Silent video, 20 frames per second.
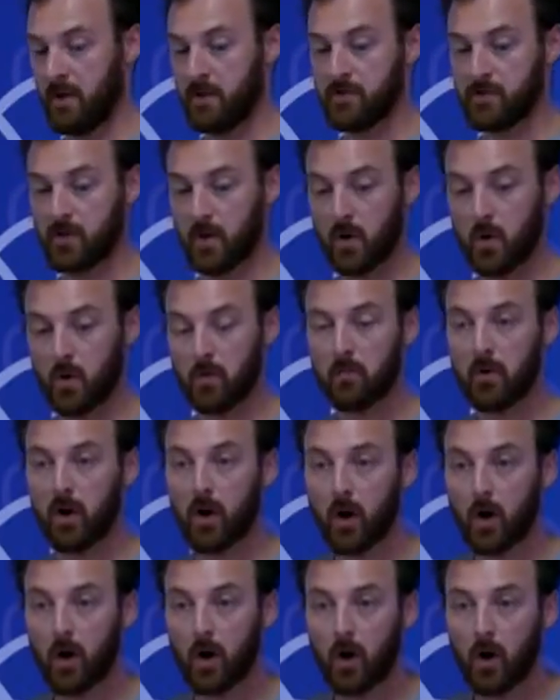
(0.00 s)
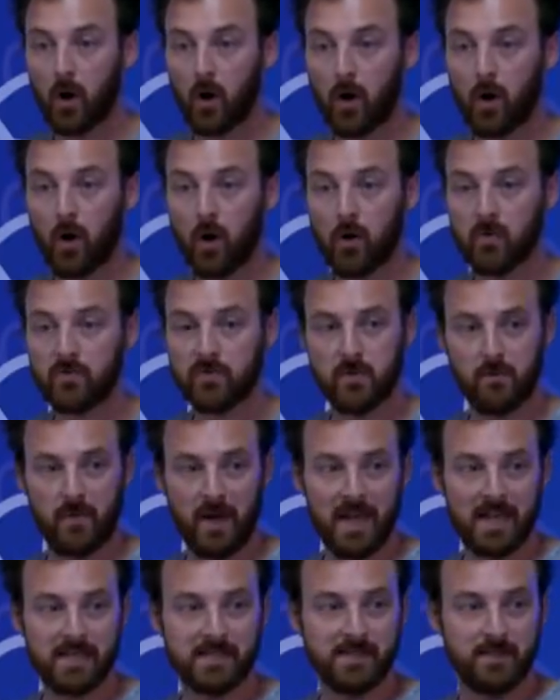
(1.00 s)
So over the
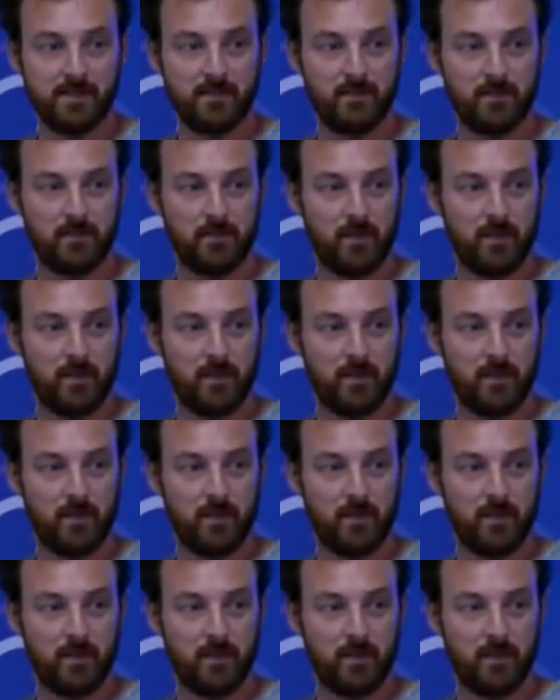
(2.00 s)
past